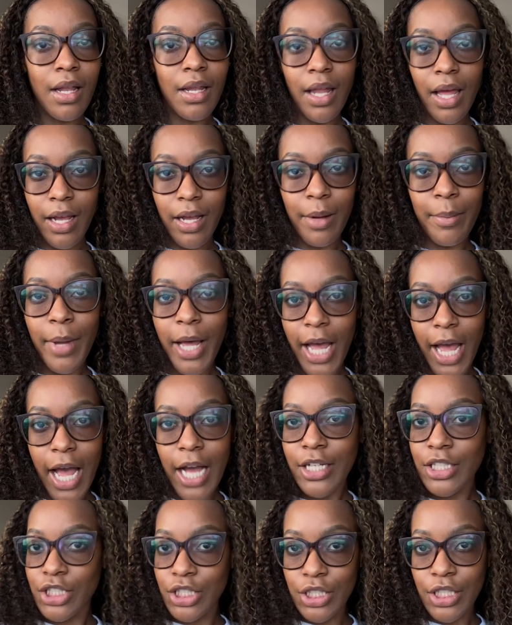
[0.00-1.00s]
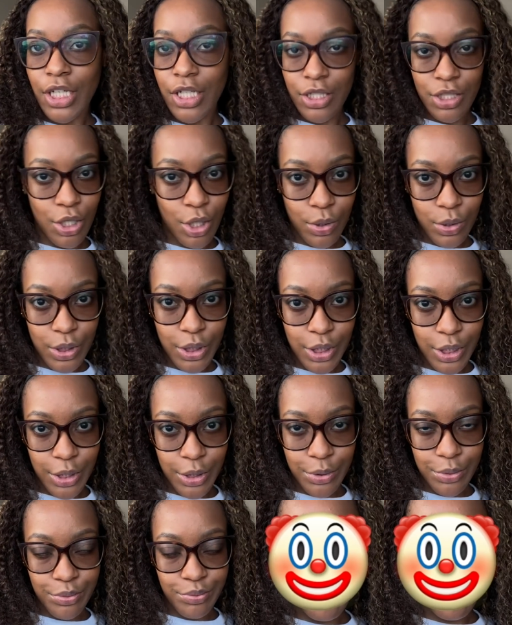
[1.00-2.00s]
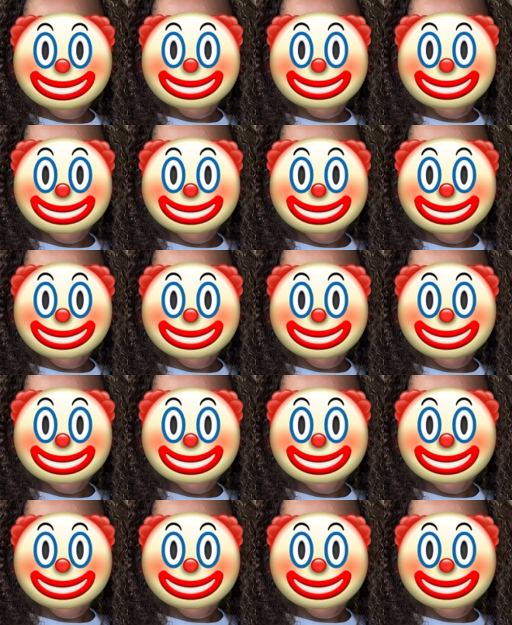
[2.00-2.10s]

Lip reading: Like, am I actually a joke to you?